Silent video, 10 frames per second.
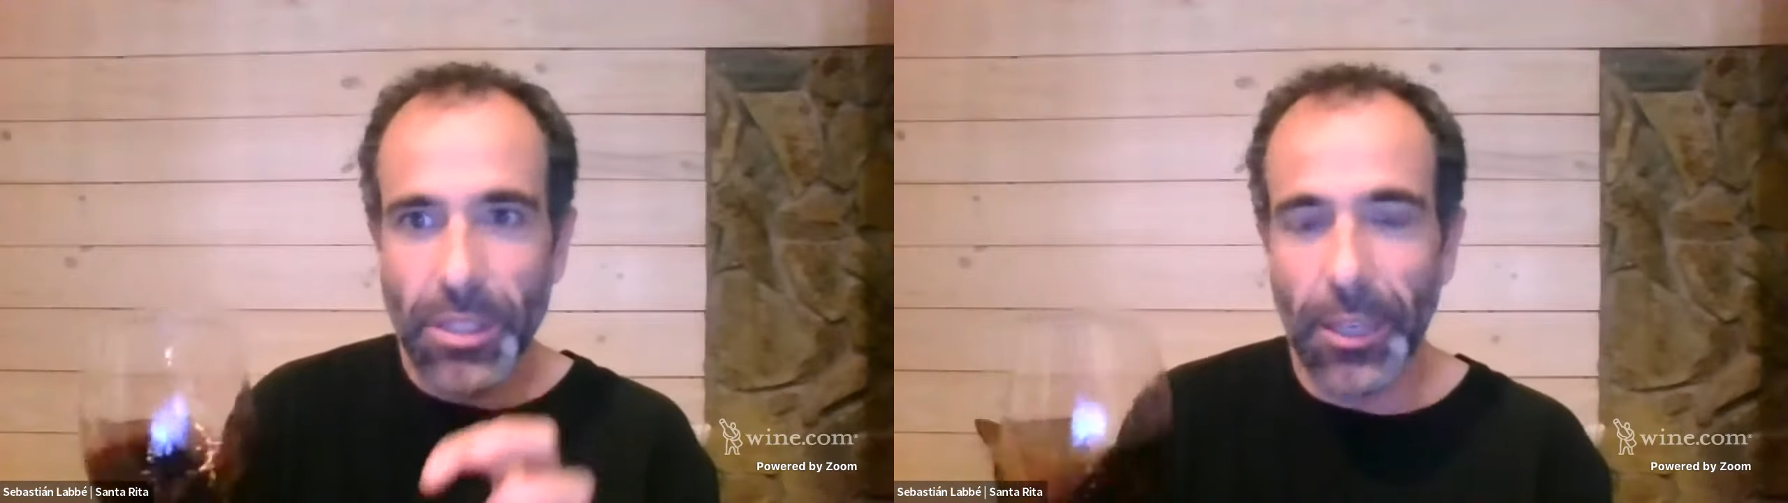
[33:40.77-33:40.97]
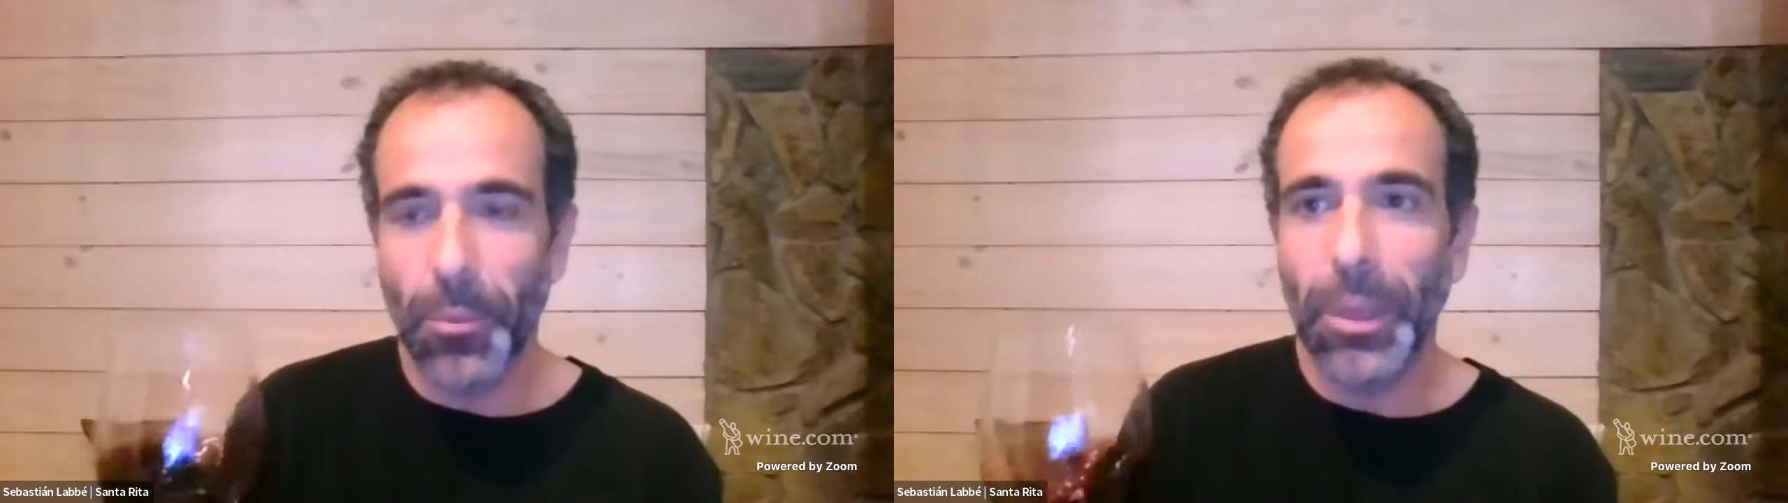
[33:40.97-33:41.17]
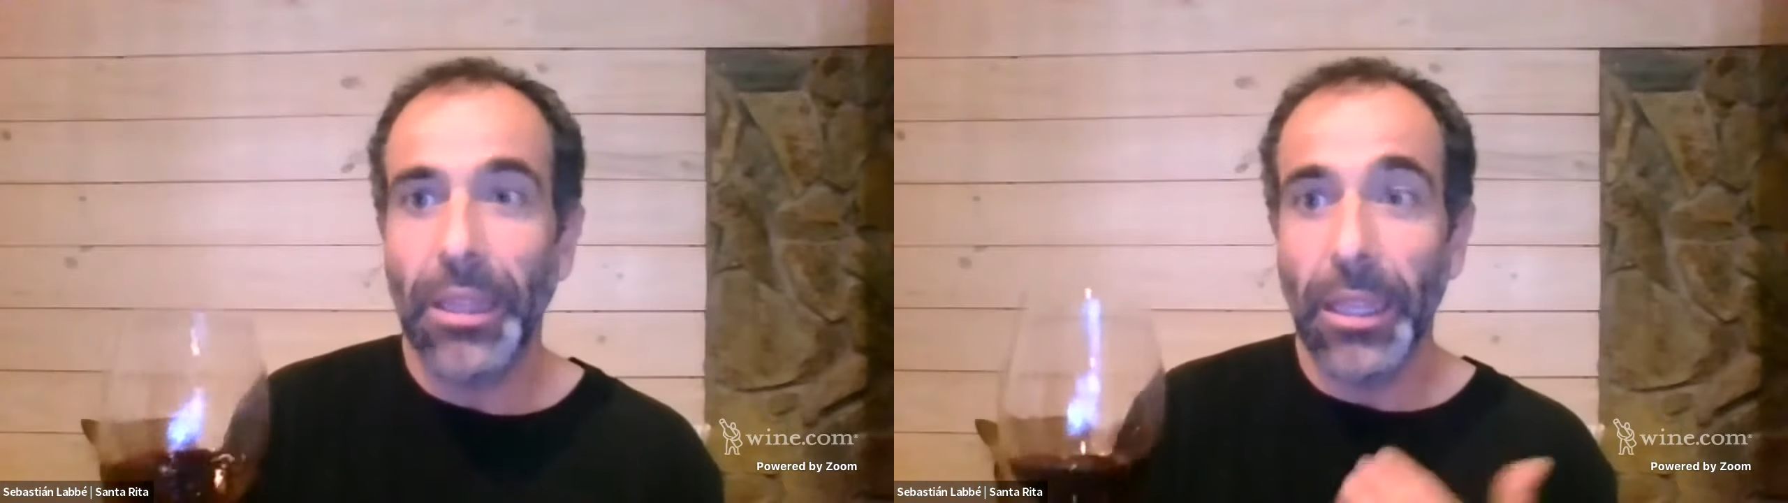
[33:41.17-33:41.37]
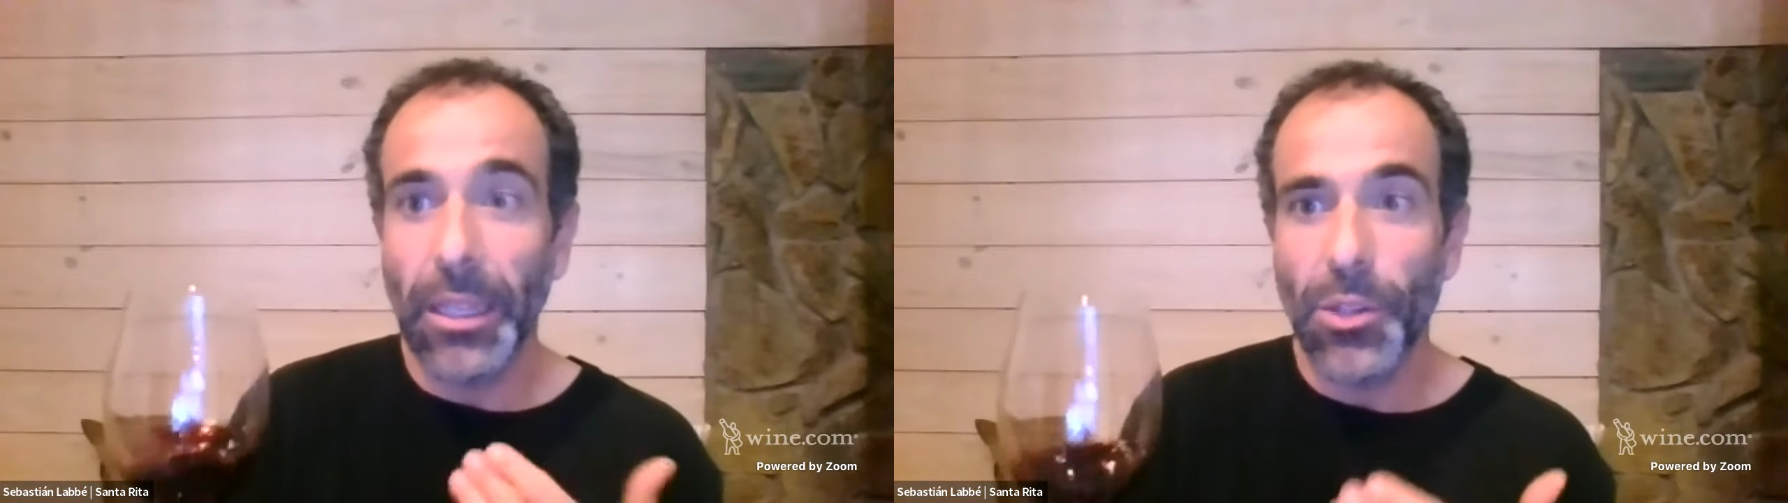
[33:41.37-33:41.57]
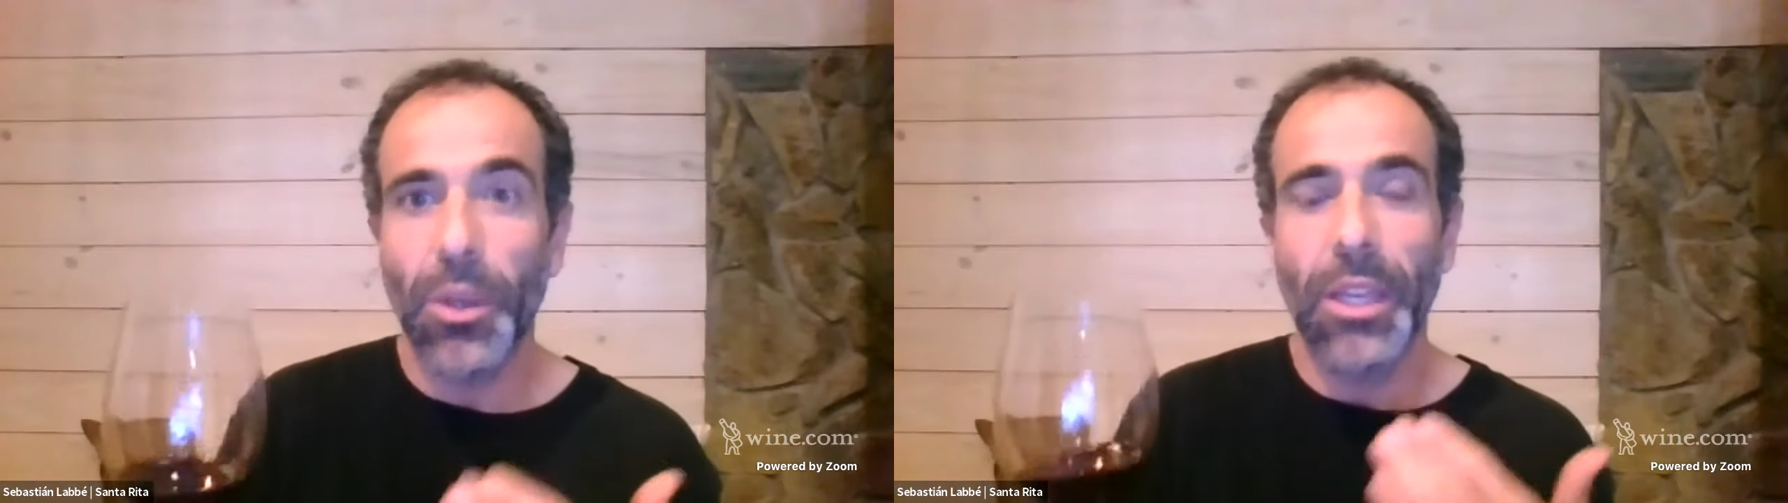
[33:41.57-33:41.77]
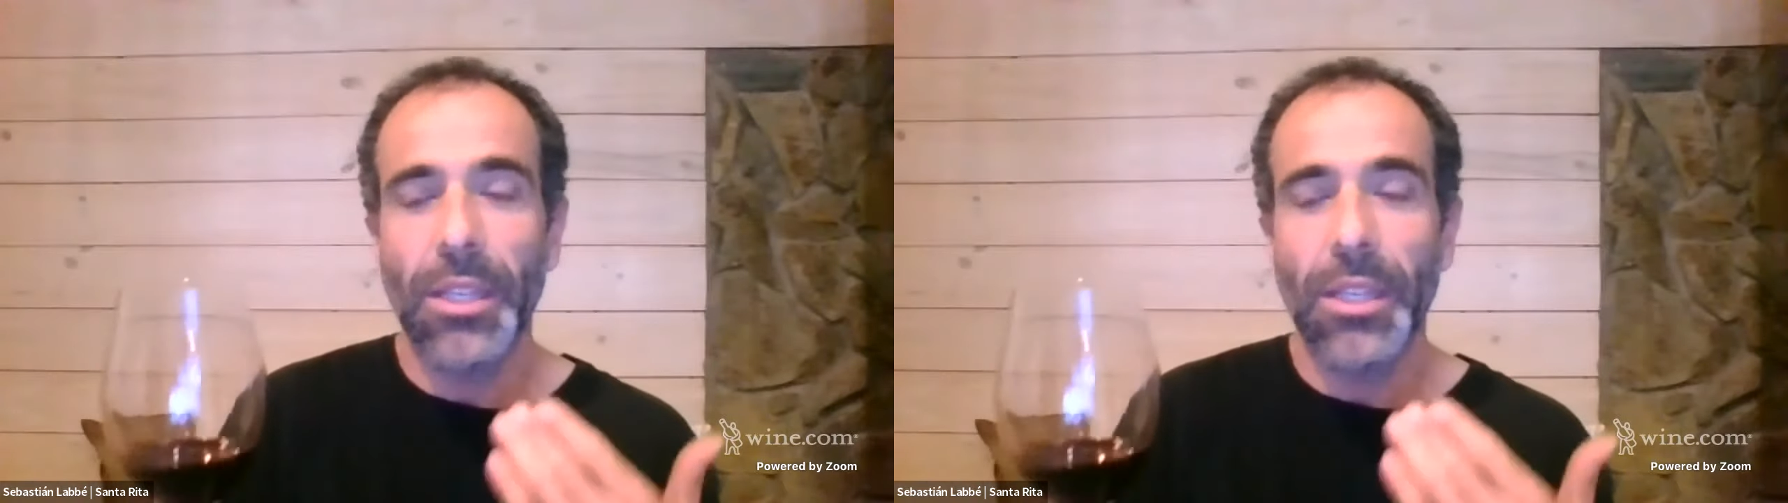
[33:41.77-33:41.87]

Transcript: then you get something